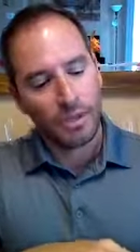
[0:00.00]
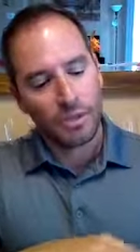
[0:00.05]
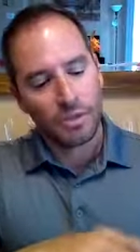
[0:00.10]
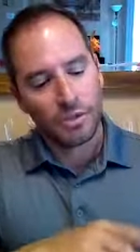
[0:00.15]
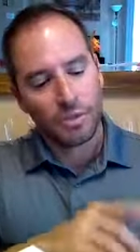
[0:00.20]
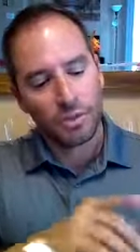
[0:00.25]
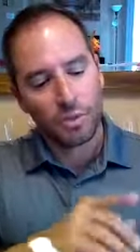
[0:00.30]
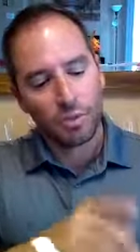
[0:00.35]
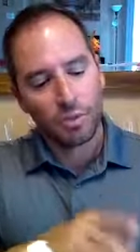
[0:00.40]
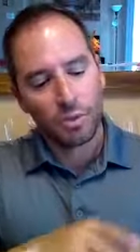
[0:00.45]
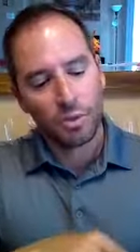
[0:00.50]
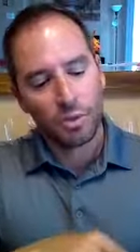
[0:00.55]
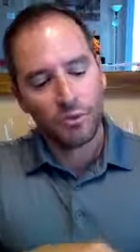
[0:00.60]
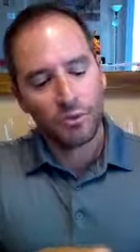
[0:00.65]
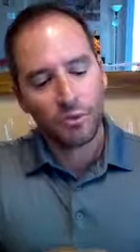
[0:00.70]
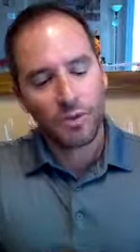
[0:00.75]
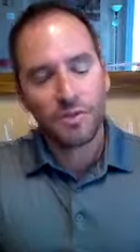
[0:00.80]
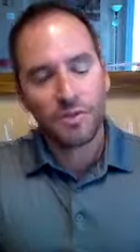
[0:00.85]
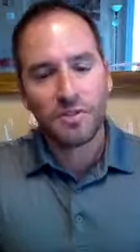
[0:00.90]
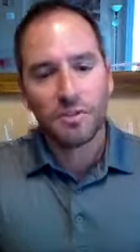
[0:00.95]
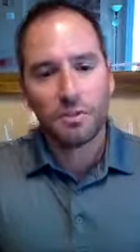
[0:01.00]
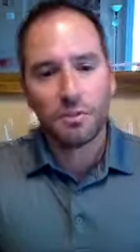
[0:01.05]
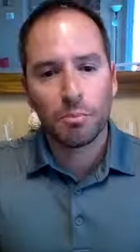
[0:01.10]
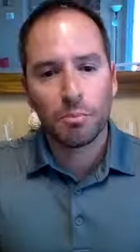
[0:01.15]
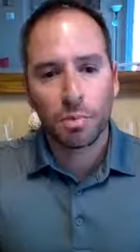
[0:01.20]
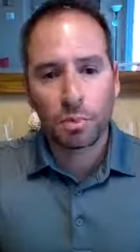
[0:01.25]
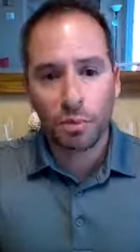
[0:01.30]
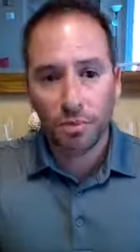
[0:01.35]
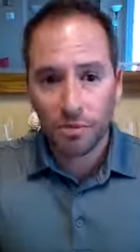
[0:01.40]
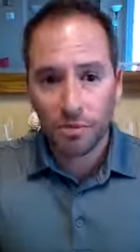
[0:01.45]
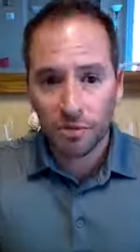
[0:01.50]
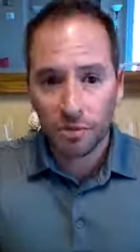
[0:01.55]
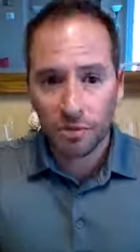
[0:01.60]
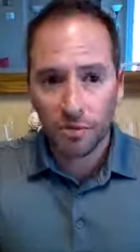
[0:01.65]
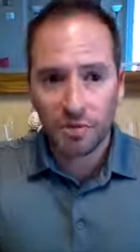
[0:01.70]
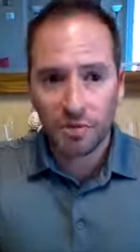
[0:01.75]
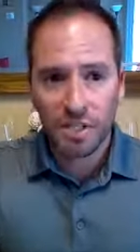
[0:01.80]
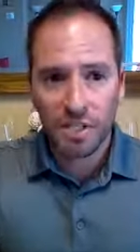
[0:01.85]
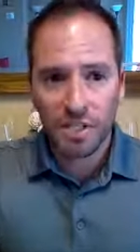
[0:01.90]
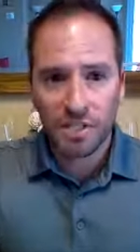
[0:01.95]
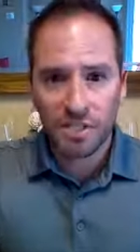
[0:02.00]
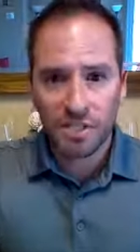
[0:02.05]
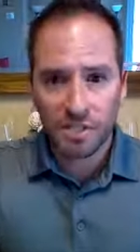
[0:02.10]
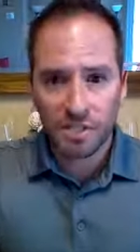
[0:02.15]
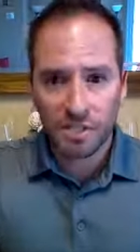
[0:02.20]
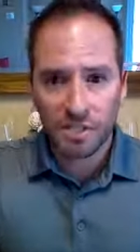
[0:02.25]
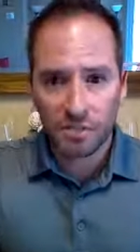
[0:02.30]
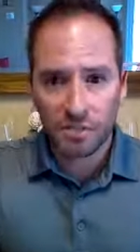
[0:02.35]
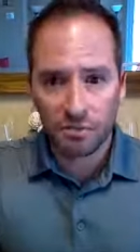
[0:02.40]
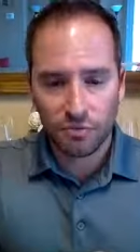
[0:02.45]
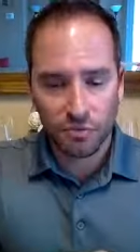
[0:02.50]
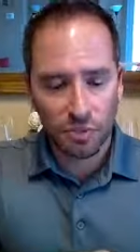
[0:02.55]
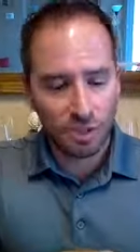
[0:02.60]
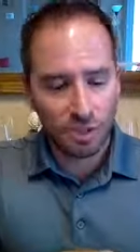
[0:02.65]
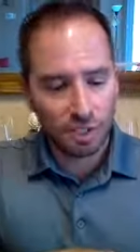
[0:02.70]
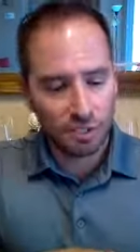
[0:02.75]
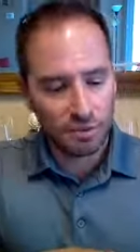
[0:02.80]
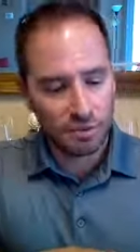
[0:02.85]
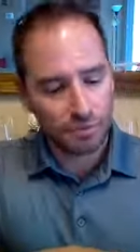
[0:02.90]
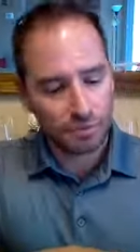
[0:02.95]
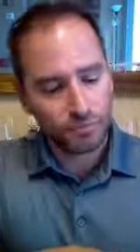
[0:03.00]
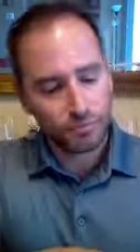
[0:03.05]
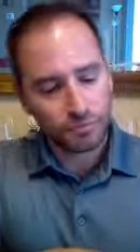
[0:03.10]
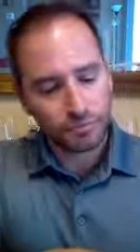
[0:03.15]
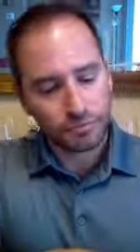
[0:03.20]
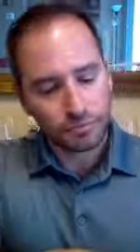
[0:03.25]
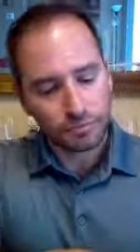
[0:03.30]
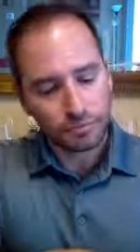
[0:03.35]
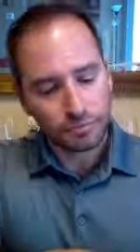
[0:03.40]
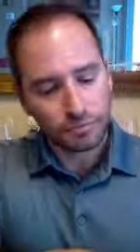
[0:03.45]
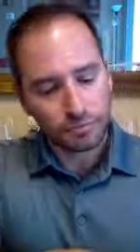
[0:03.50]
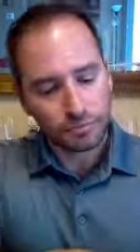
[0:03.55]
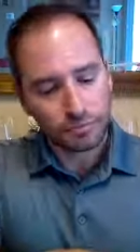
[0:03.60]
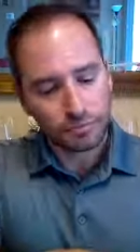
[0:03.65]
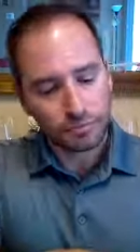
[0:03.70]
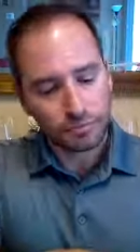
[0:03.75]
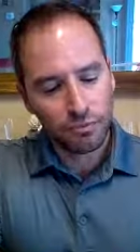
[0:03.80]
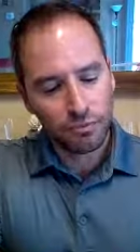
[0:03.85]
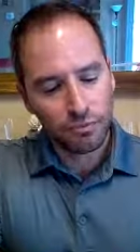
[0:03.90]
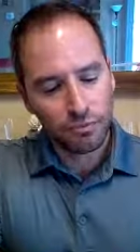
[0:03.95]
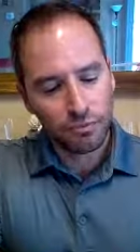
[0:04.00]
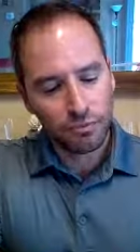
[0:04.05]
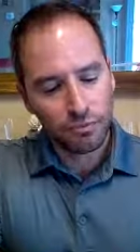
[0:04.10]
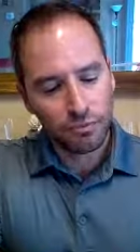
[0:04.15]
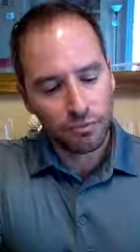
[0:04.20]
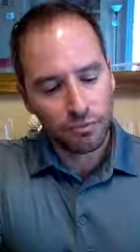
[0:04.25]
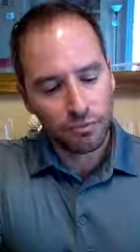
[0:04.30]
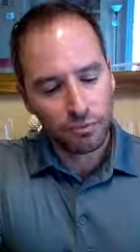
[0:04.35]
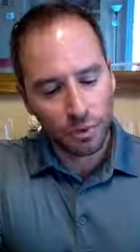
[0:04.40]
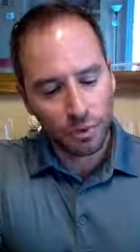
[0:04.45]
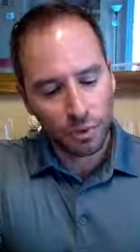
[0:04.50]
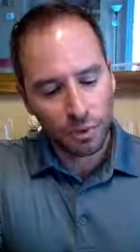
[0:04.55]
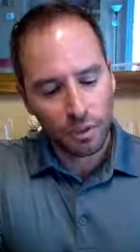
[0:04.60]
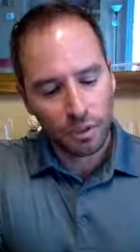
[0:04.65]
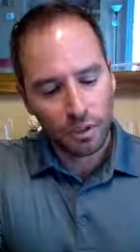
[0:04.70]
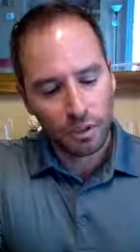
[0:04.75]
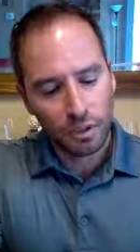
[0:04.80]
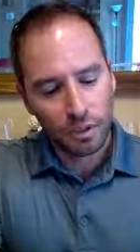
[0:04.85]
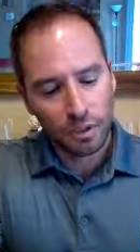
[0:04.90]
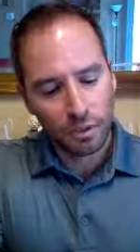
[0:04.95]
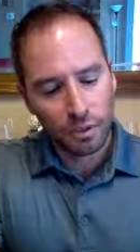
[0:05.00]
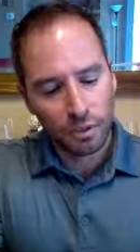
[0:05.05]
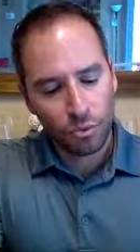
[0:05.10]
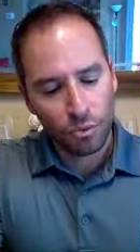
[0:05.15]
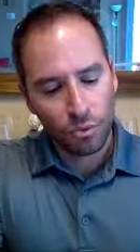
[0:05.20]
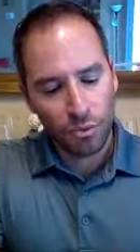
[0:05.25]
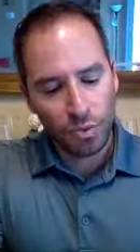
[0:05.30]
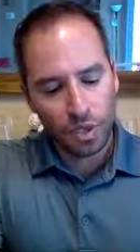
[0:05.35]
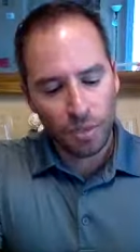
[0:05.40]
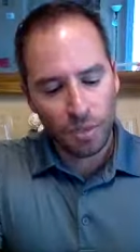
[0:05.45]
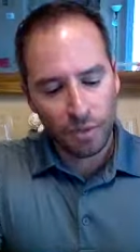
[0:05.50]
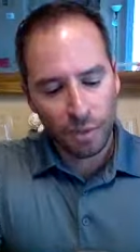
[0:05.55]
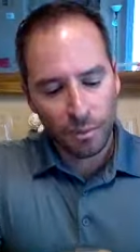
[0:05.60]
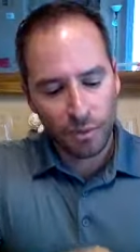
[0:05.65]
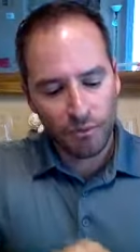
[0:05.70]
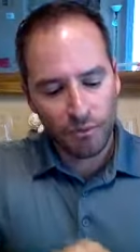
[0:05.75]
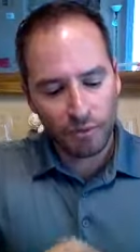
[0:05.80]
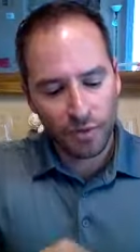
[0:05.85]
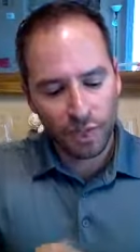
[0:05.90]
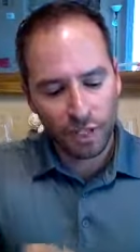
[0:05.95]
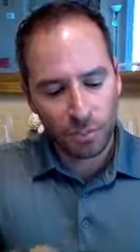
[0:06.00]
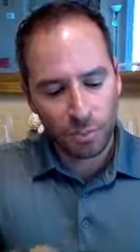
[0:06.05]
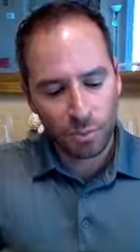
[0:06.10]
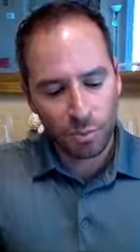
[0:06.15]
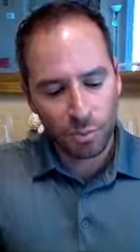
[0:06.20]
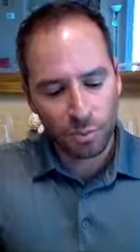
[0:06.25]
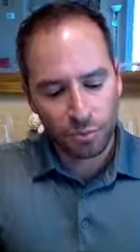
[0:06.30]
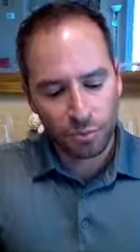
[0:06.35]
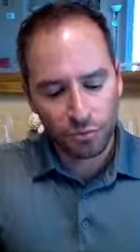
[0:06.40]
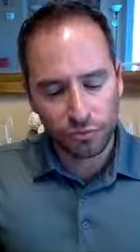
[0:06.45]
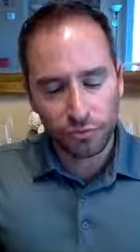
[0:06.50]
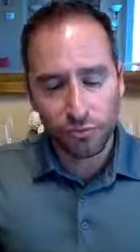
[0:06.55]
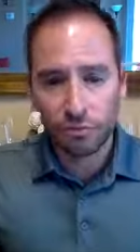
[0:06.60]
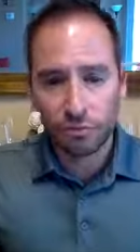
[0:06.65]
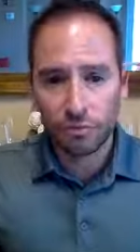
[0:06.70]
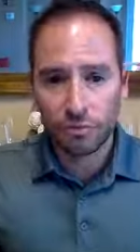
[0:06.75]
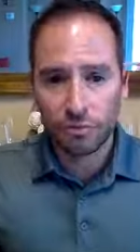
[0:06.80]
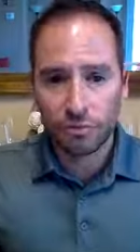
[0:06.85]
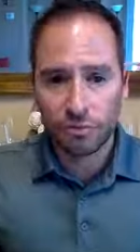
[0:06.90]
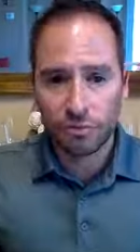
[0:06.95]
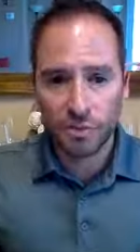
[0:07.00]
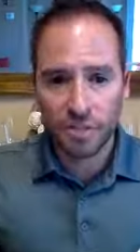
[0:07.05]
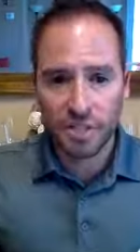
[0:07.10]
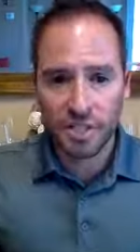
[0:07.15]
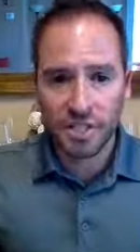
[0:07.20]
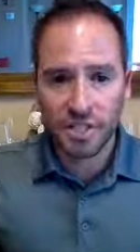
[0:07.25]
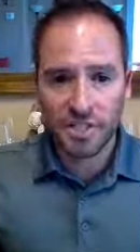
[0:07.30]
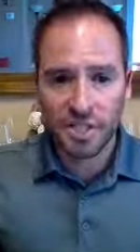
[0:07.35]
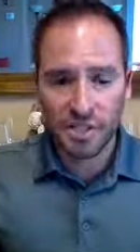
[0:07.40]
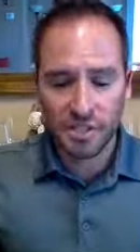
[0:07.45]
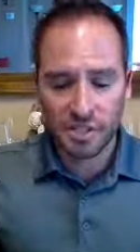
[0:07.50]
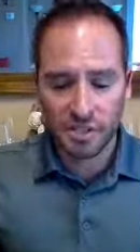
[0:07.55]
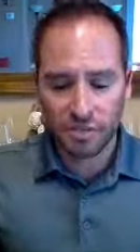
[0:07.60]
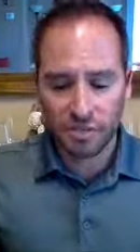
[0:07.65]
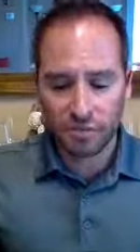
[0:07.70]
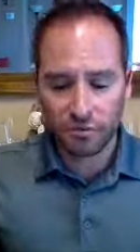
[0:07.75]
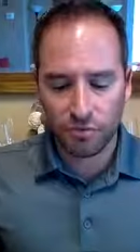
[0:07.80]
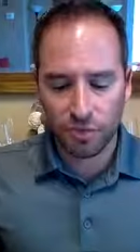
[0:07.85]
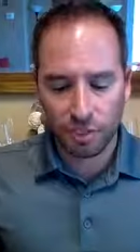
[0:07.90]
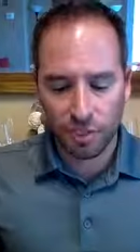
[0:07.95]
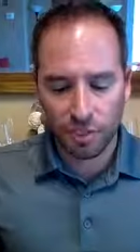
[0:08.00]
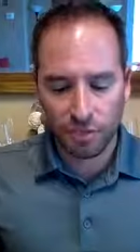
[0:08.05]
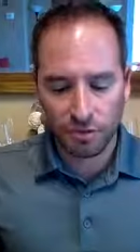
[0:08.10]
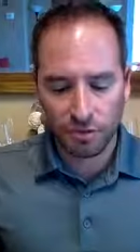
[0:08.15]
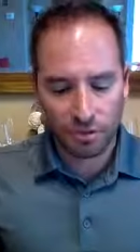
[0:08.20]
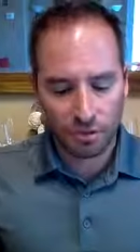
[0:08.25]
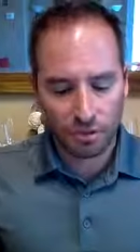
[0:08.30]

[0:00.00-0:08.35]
So proof of proofs of the existence of God. Number four, where may we find proof for the existence of God?